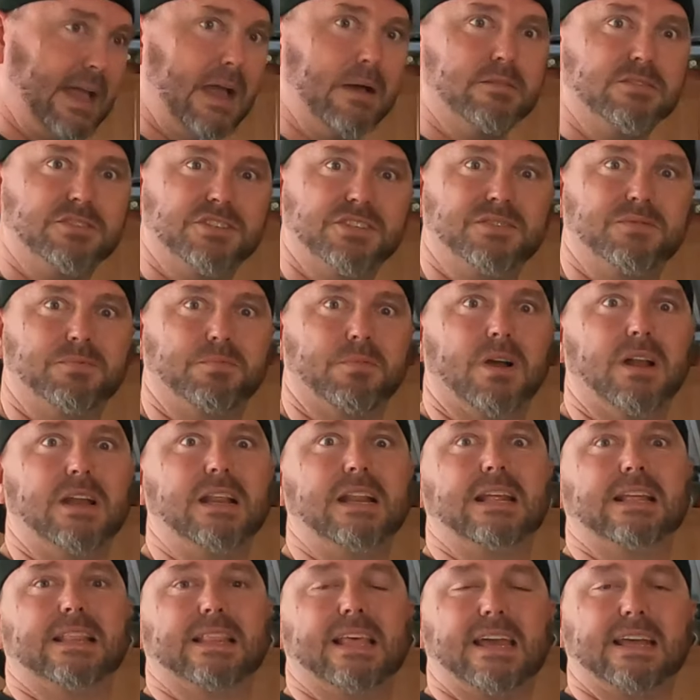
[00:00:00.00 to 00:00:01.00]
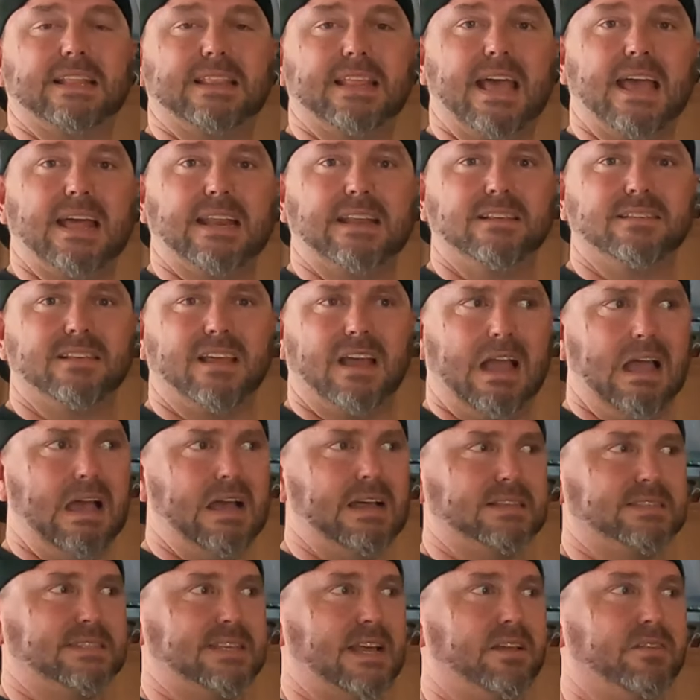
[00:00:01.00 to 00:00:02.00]
guy was just running it like that, and he's like,
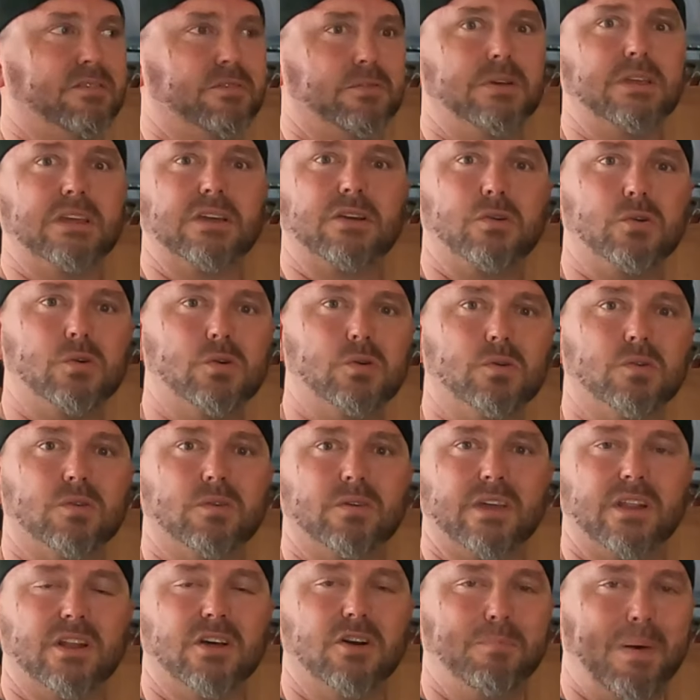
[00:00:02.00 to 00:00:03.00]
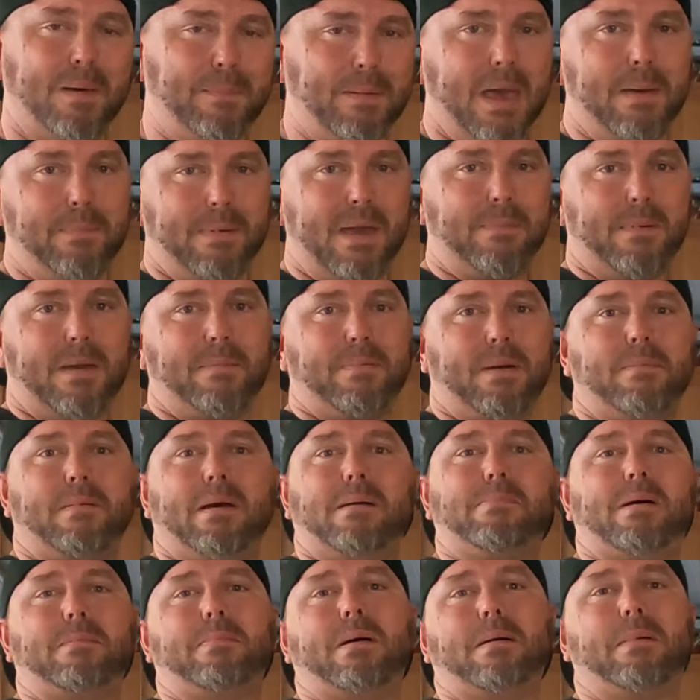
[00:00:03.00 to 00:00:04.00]
it sounds really cool, you know, bah, bah, bah, bah,
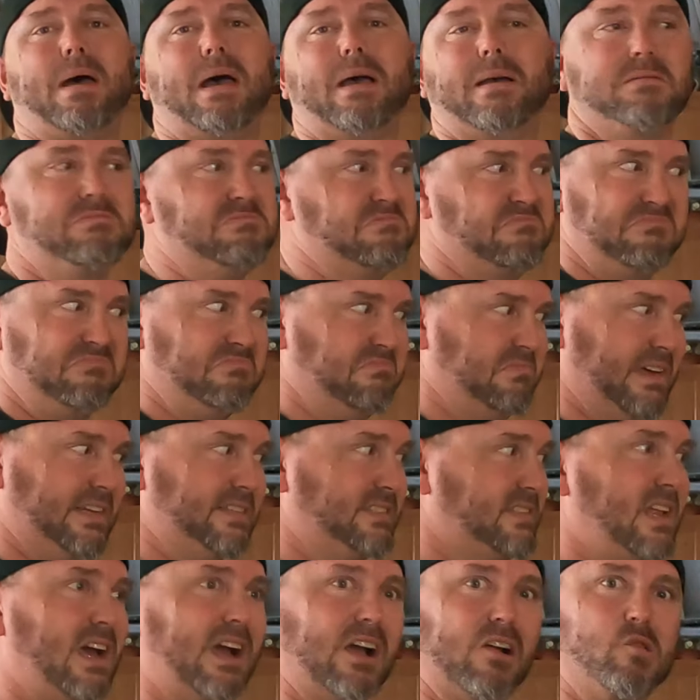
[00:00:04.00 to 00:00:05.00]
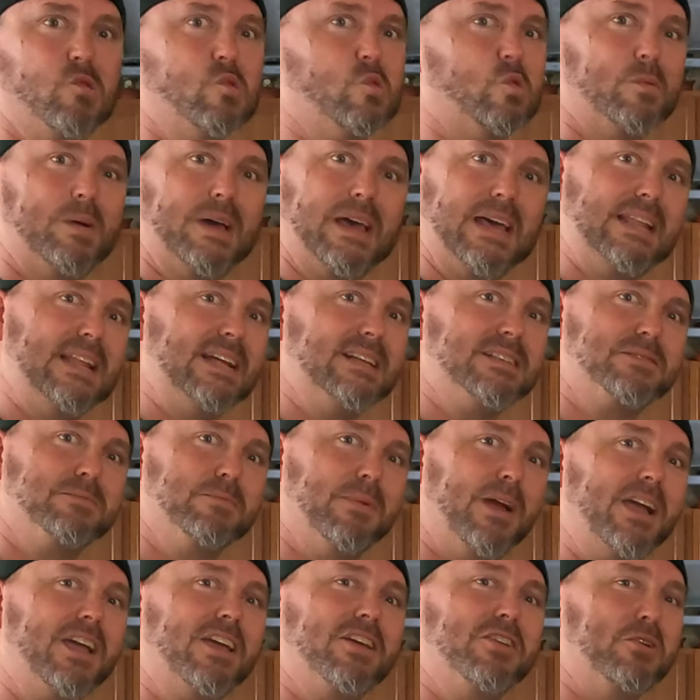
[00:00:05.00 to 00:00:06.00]
bah, bah, bah, bah. That's not cool, man. That's
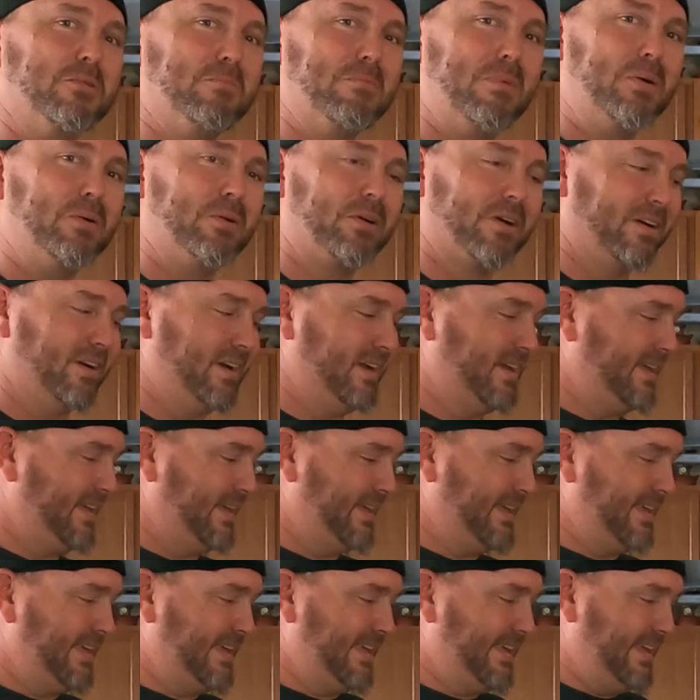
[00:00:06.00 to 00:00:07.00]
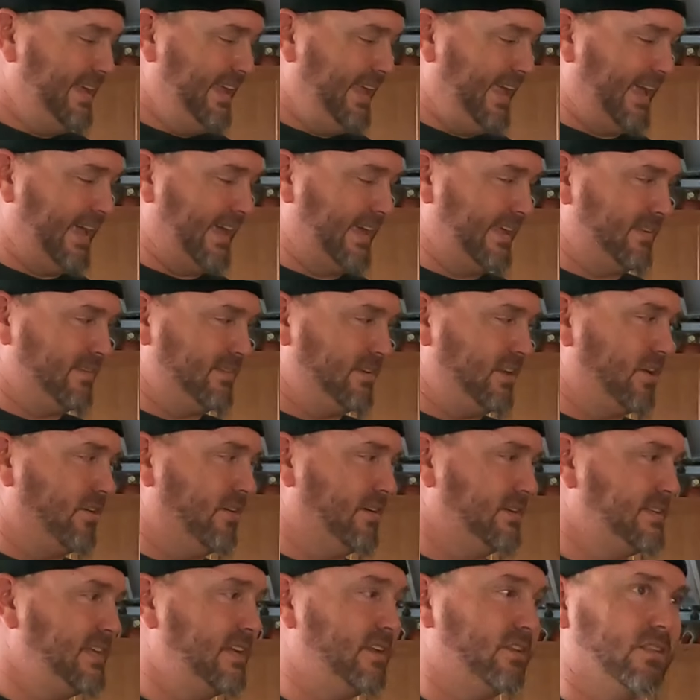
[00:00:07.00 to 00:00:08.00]
wrecking your motor. And you
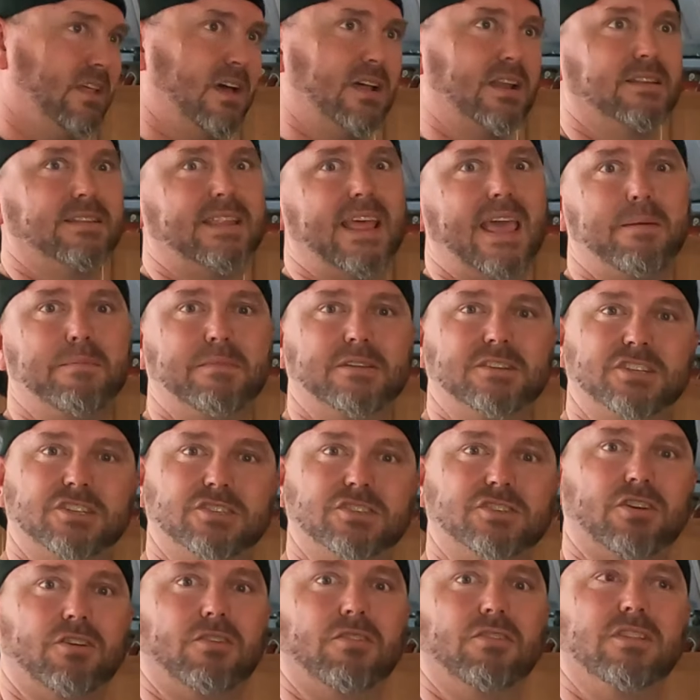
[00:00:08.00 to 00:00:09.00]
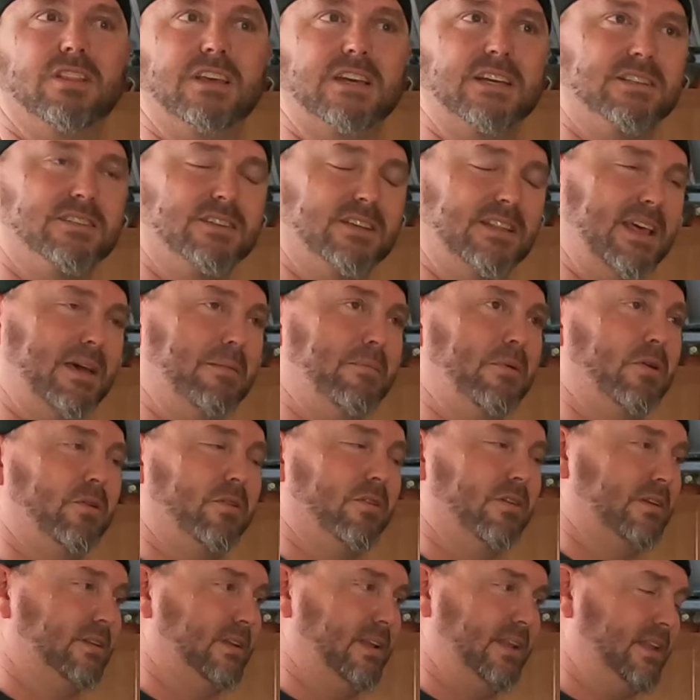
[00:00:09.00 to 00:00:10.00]
know, it did a lot of damage internally to that
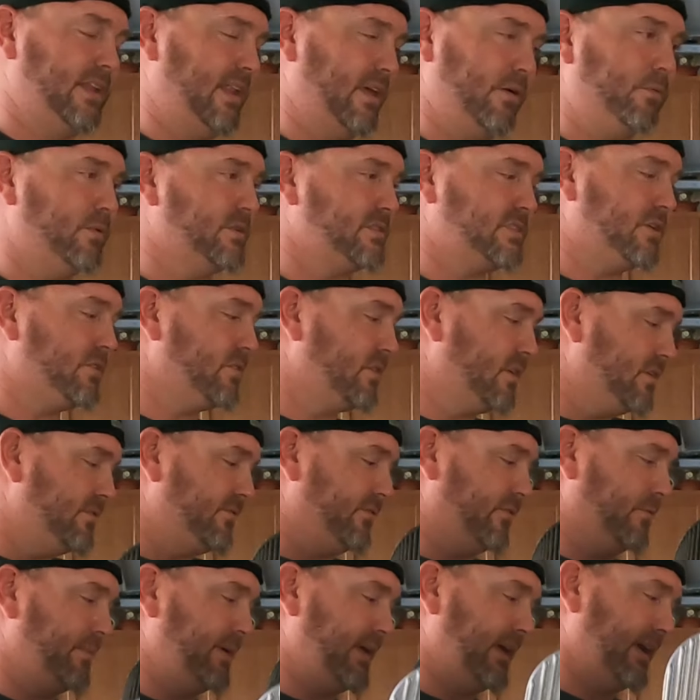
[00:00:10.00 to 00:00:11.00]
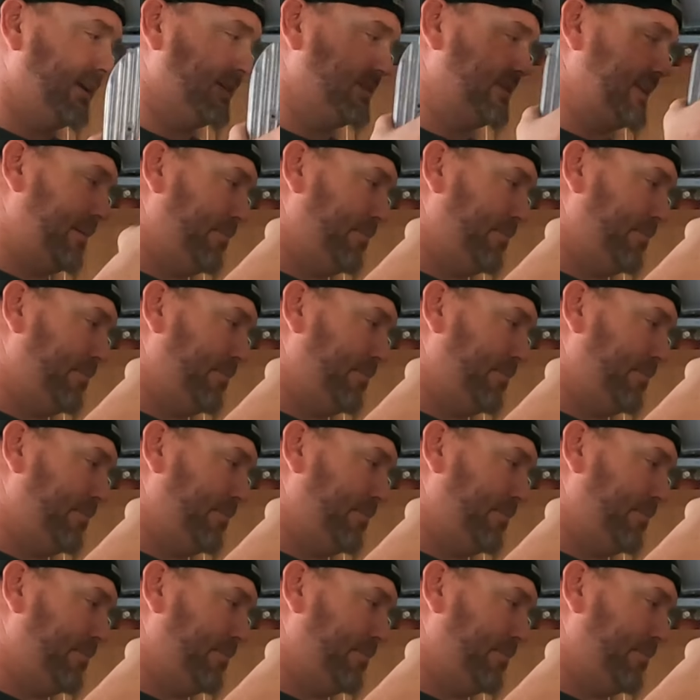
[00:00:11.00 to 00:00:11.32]
motor, and that was no good for me because